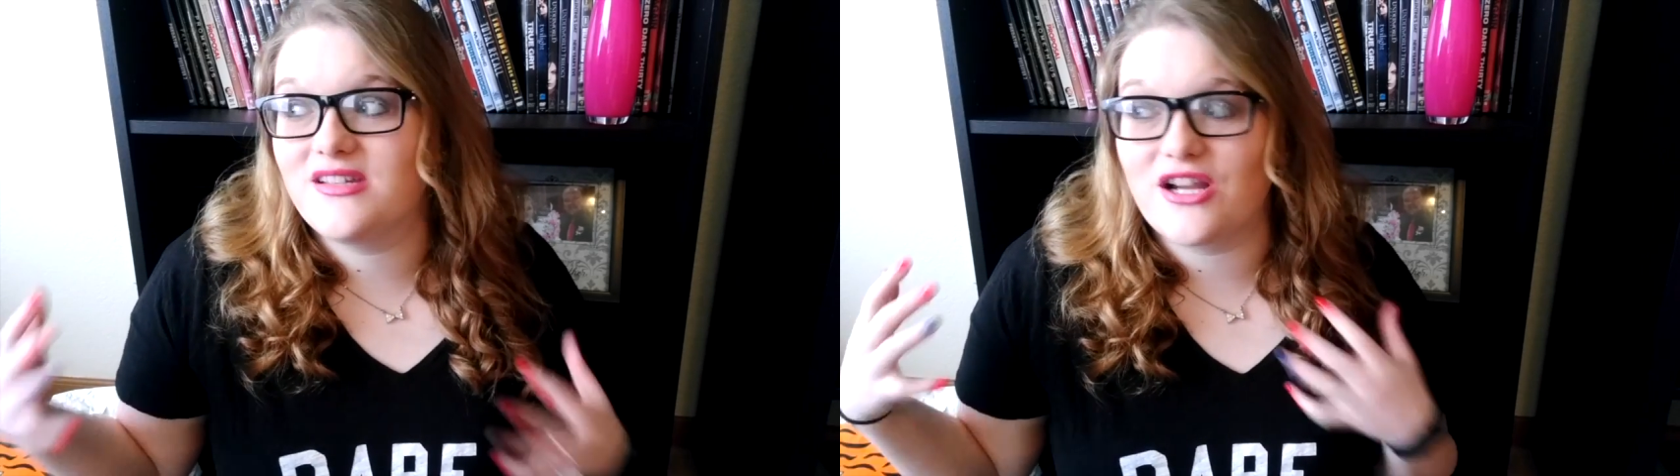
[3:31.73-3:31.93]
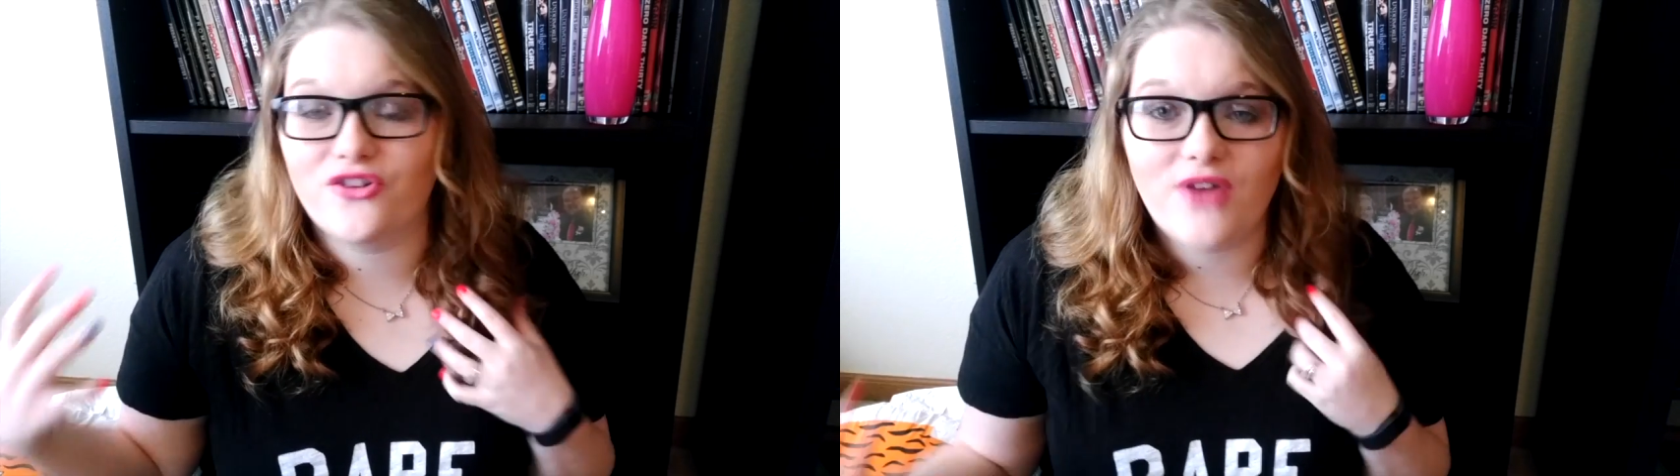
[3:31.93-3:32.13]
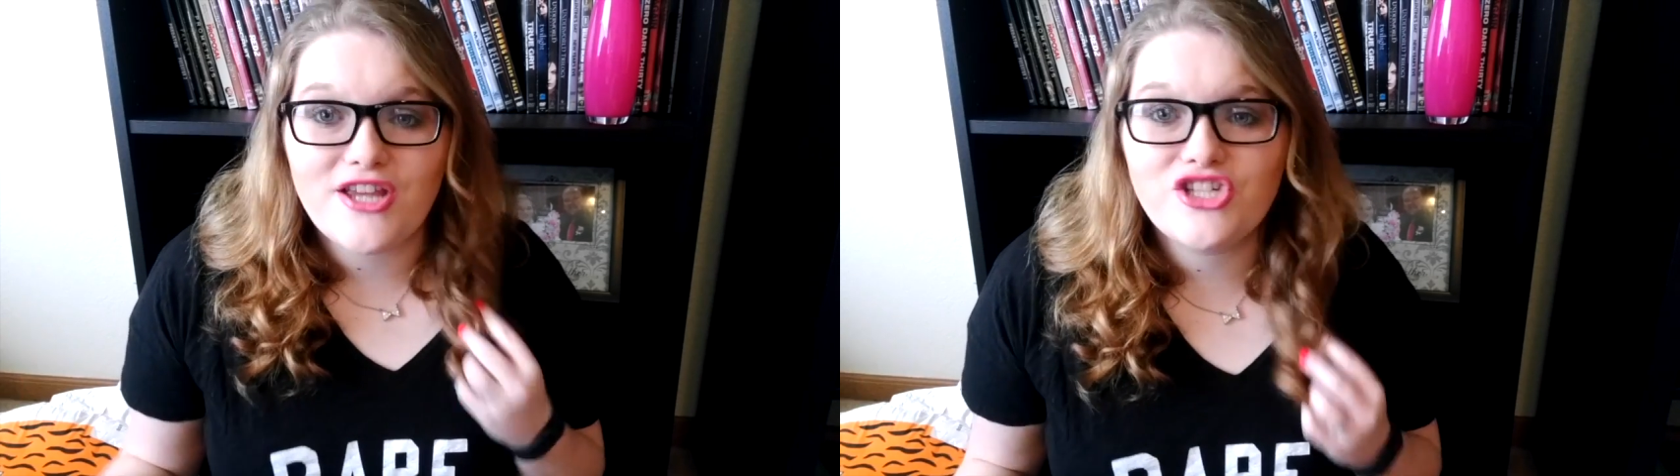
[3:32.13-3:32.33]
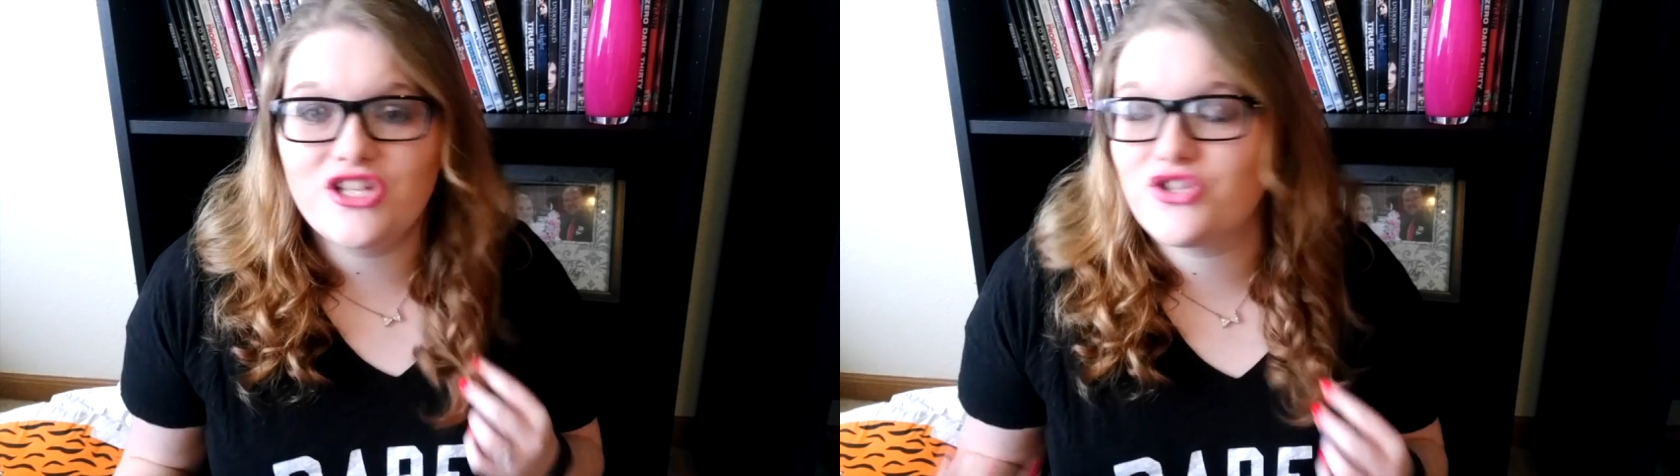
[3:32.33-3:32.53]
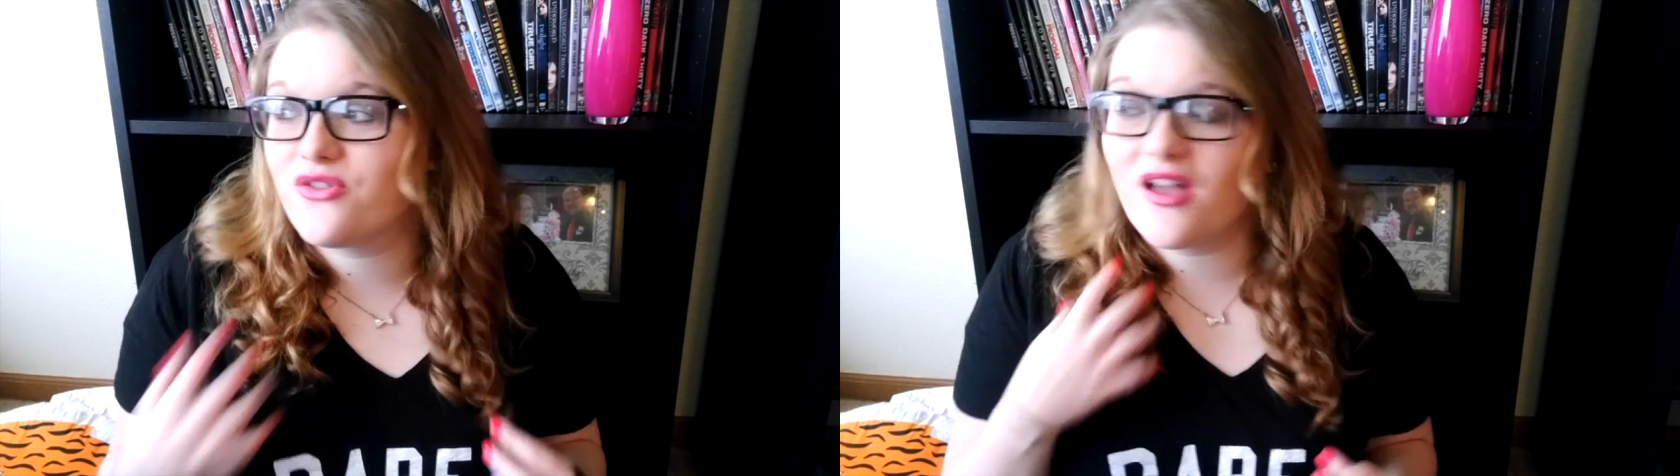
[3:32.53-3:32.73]
the
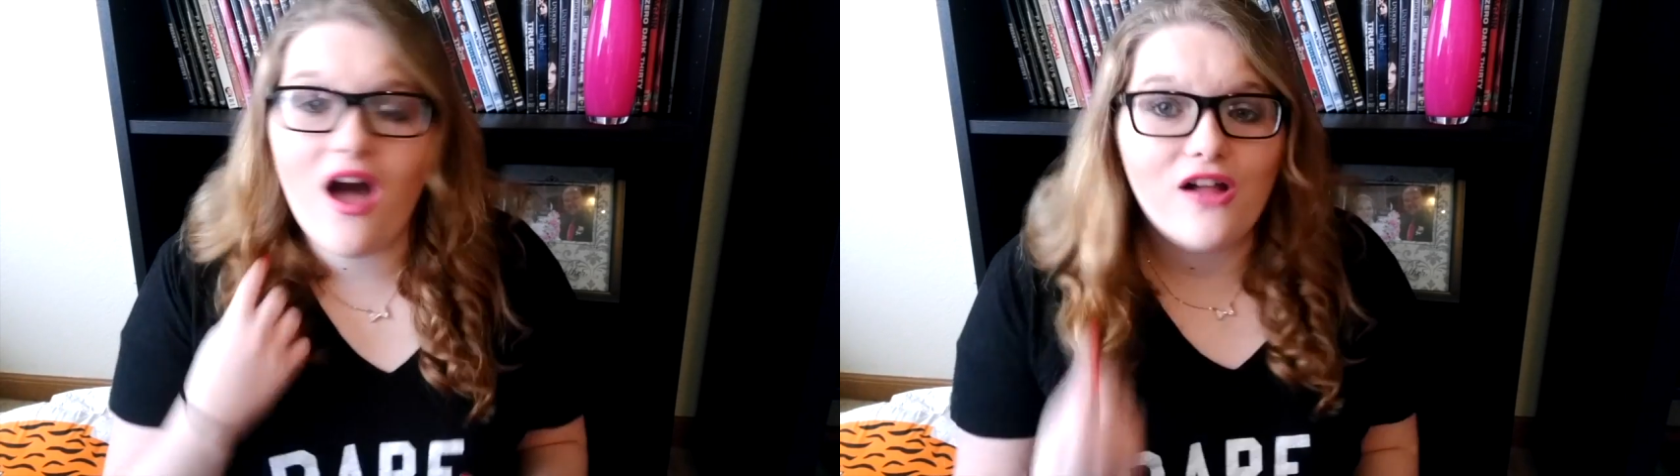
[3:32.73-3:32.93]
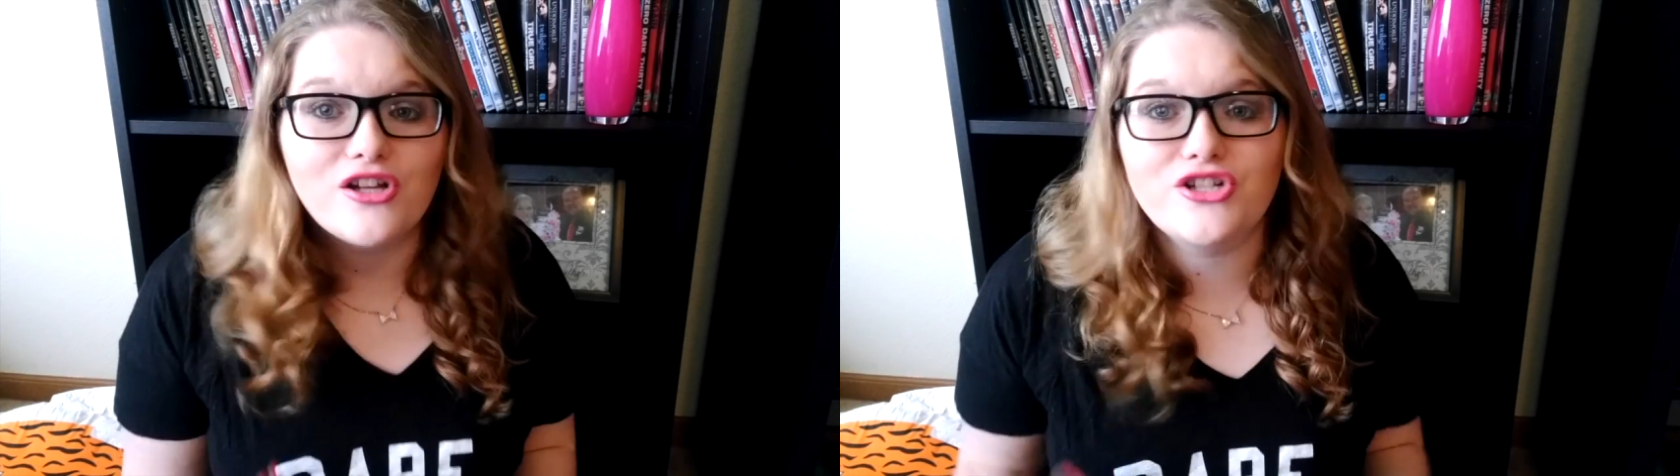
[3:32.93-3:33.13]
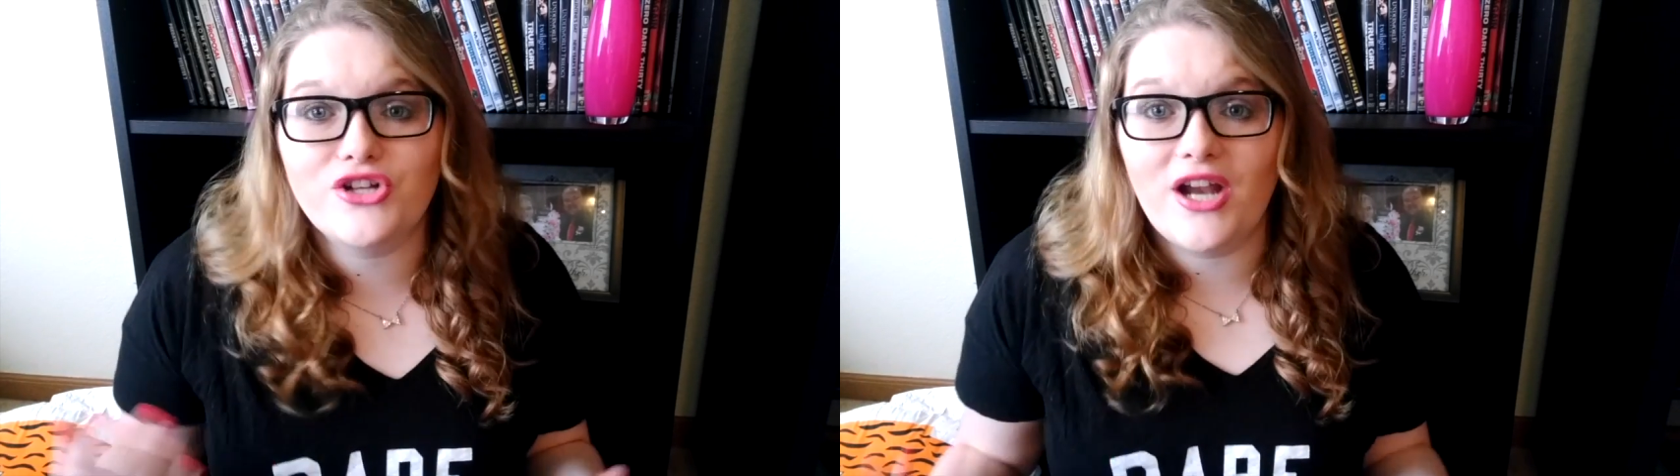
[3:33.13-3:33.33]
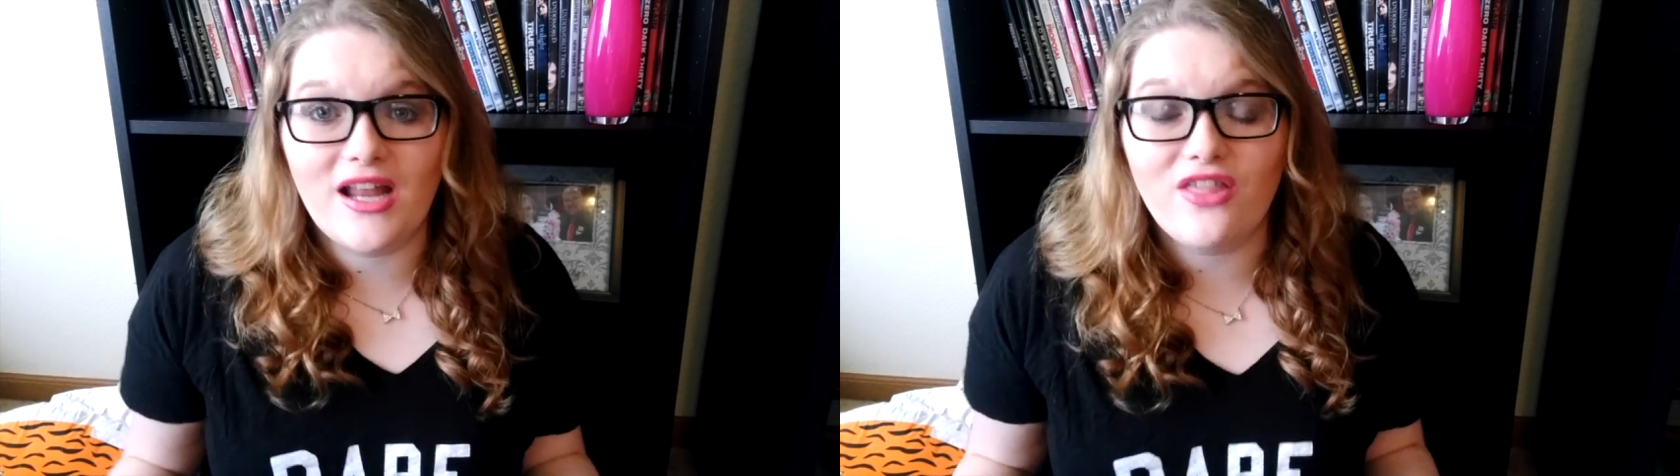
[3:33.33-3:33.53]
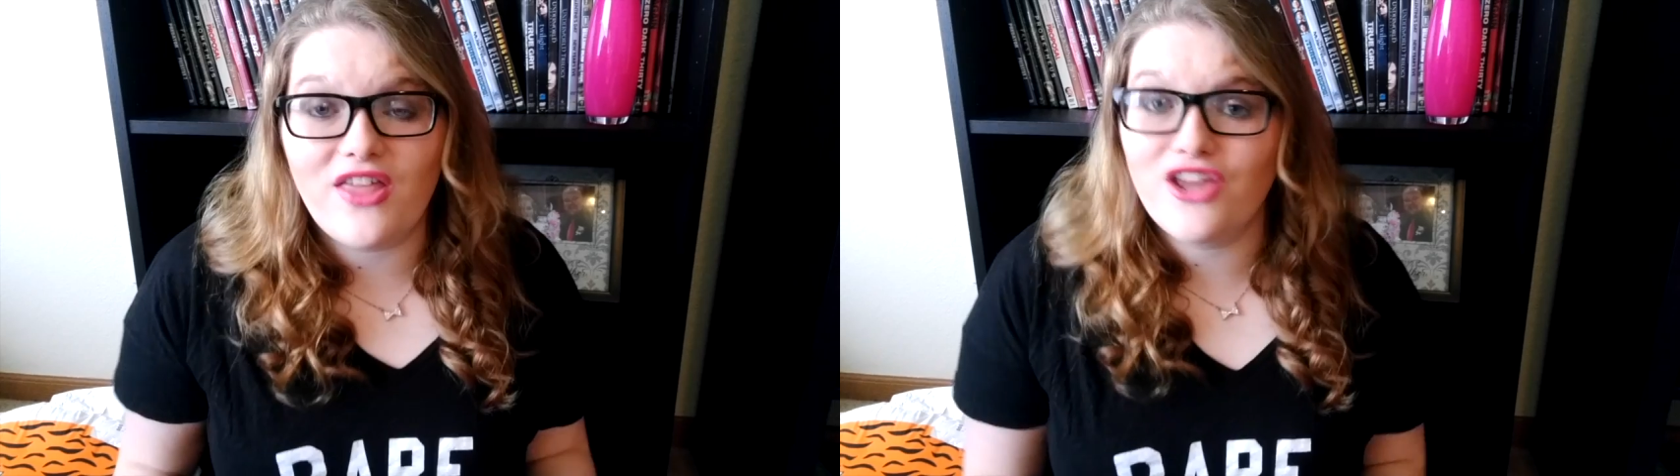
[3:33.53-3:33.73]
decorations or the colors or
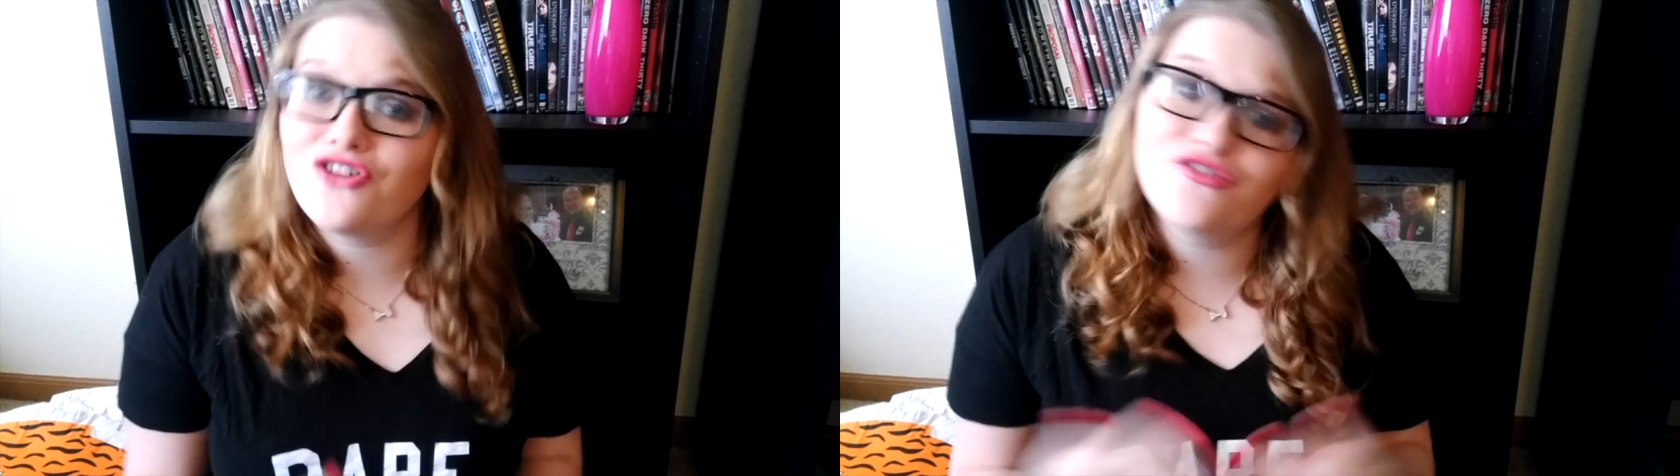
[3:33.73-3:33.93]
anything,